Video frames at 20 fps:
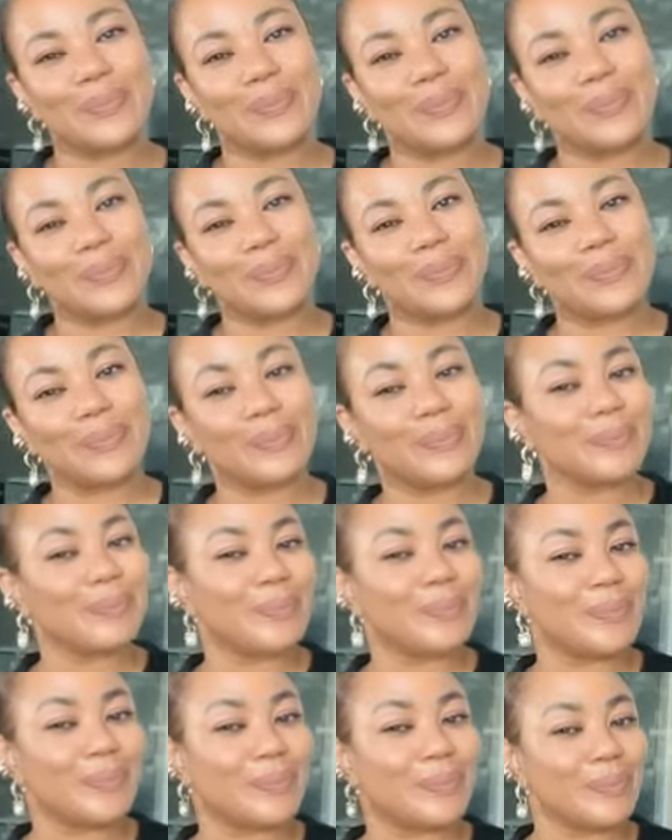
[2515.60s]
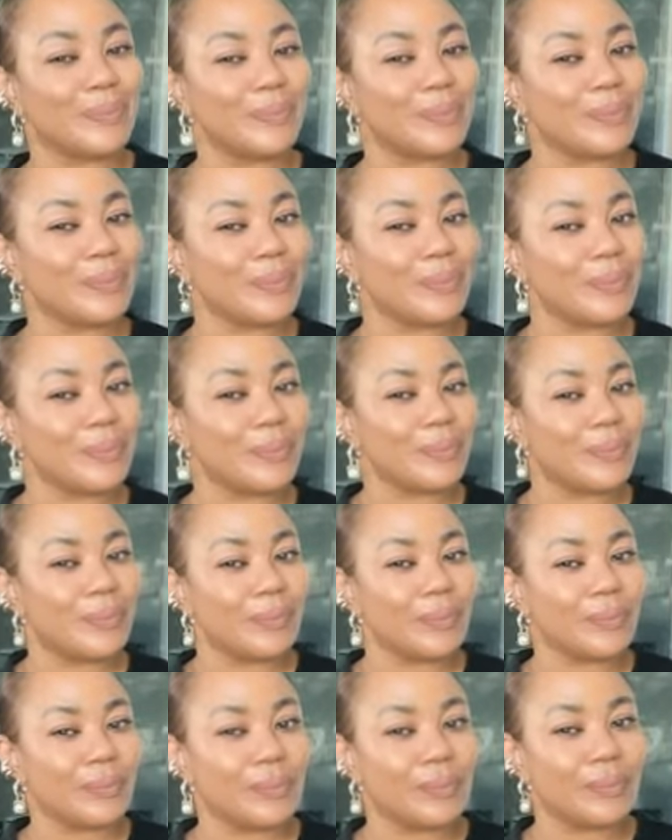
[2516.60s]

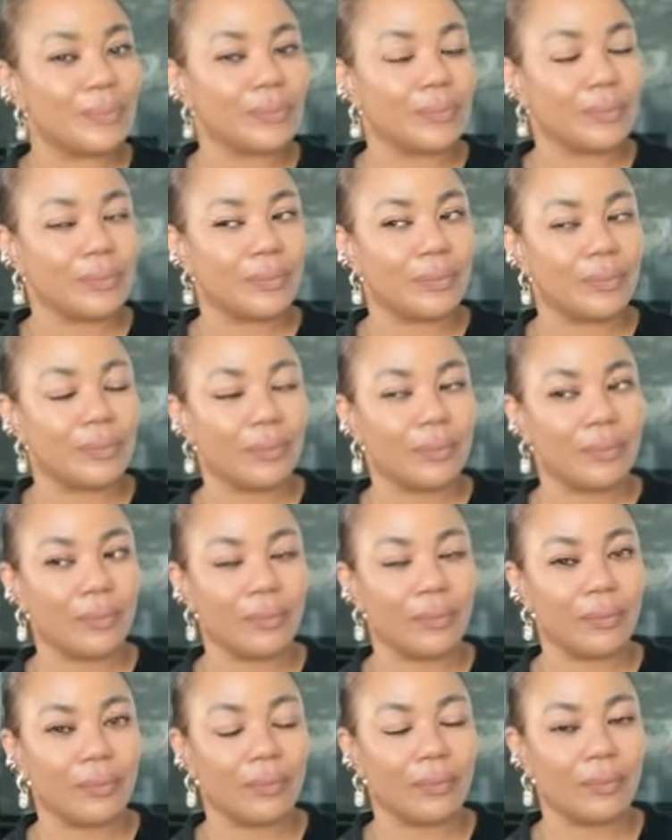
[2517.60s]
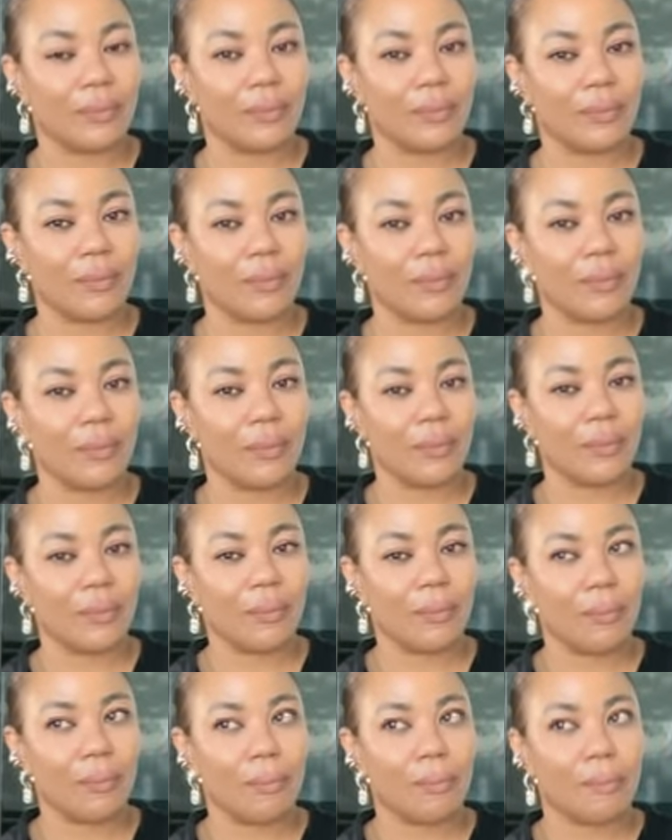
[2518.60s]

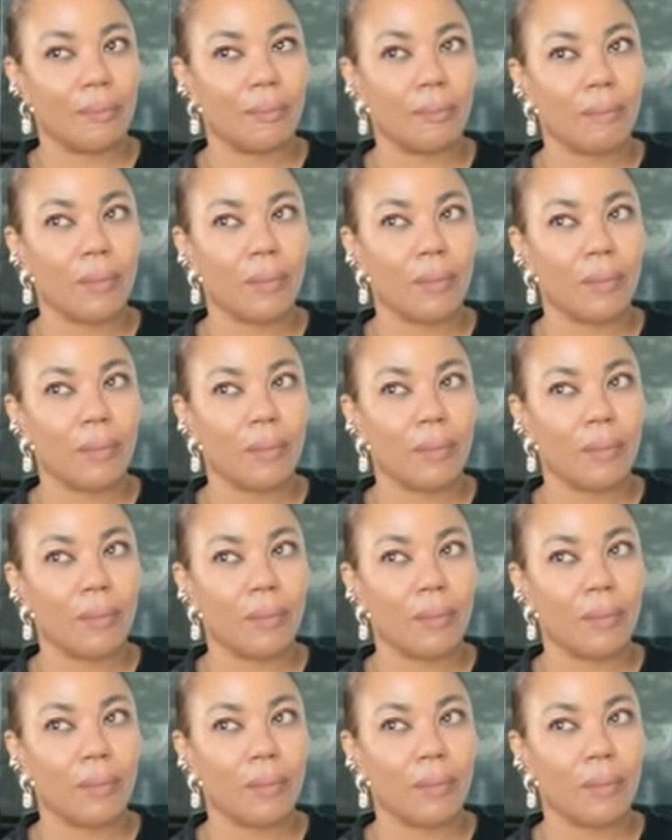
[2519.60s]
No words are spoken by the person on screen.